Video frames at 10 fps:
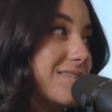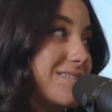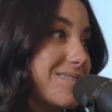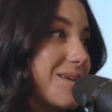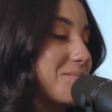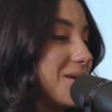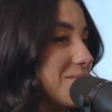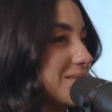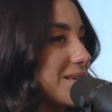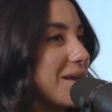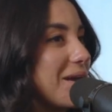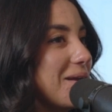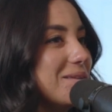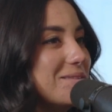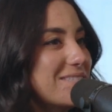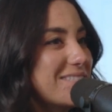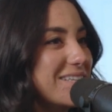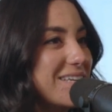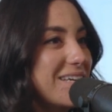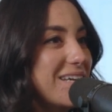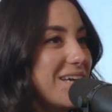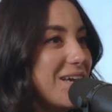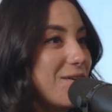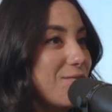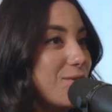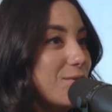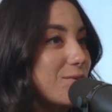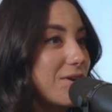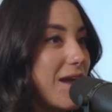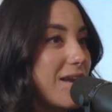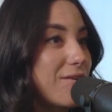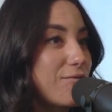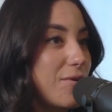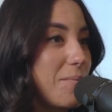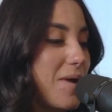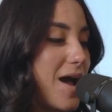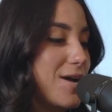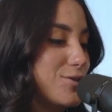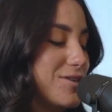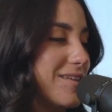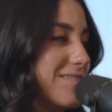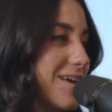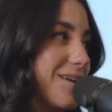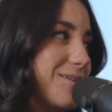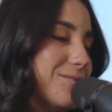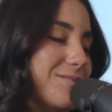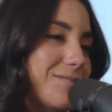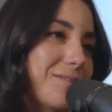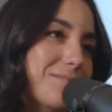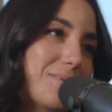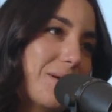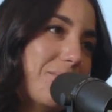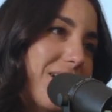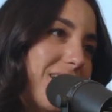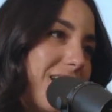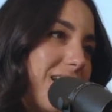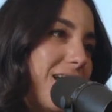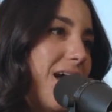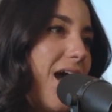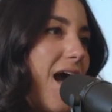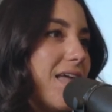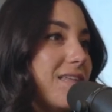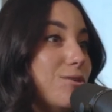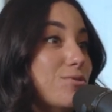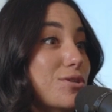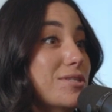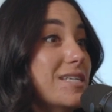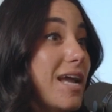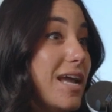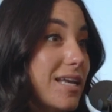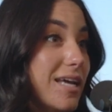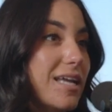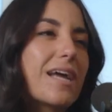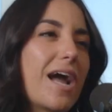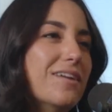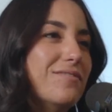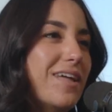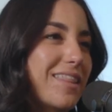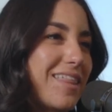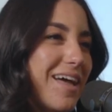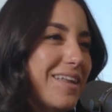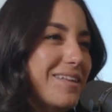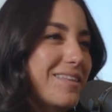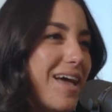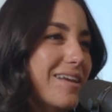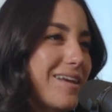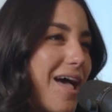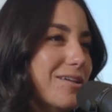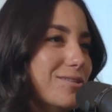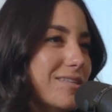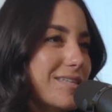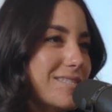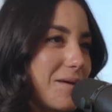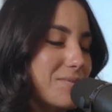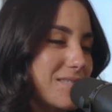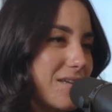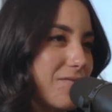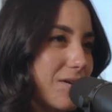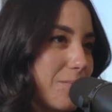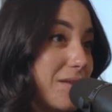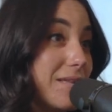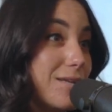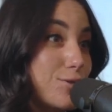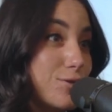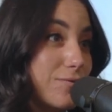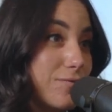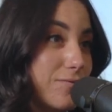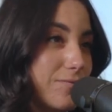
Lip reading: sometimes it can get a little sticky if you look at it from passion and then you're starting to make money and then you start to hate it. Kind of like that analogy that Sabs has given about that surf